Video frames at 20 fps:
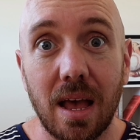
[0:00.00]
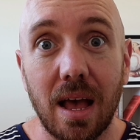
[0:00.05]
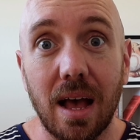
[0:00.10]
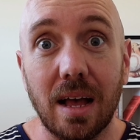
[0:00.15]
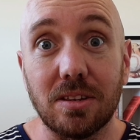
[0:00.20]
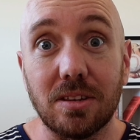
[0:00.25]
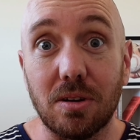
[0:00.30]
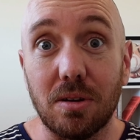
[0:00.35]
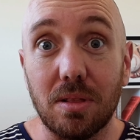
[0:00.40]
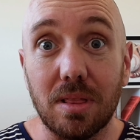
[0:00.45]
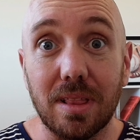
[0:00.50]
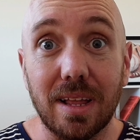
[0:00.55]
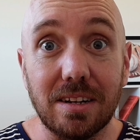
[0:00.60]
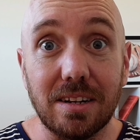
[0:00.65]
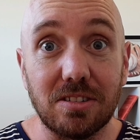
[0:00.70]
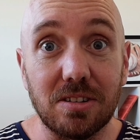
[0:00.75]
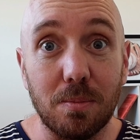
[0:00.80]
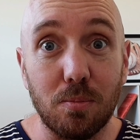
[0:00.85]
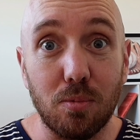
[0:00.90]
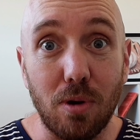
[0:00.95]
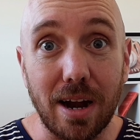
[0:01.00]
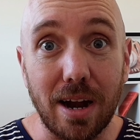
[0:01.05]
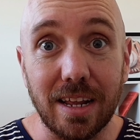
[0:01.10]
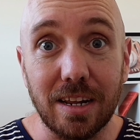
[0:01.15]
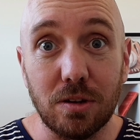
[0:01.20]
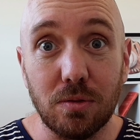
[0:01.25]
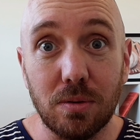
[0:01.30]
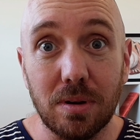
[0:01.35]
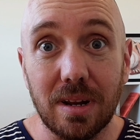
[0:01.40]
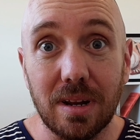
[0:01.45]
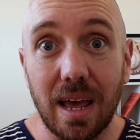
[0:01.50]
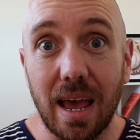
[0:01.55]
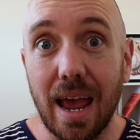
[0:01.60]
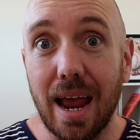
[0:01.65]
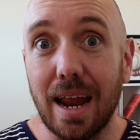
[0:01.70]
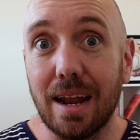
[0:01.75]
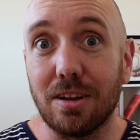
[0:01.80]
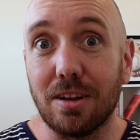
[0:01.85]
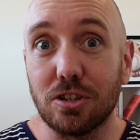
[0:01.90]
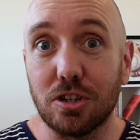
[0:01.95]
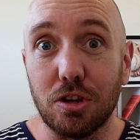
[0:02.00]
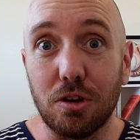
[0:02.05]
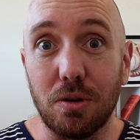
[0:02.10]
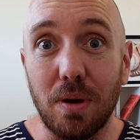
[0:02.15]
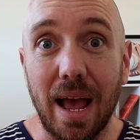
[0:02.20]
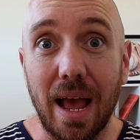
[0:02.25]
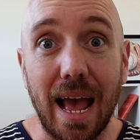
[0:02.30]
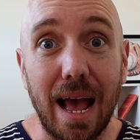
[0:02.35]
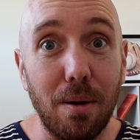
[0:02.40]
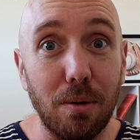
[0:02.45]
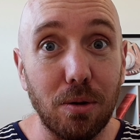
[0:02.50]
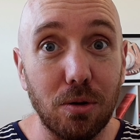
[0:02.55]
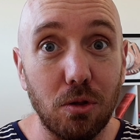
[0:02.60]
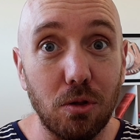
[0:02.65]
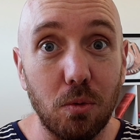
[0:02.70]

So let's jump right into it, and I'll show you how it all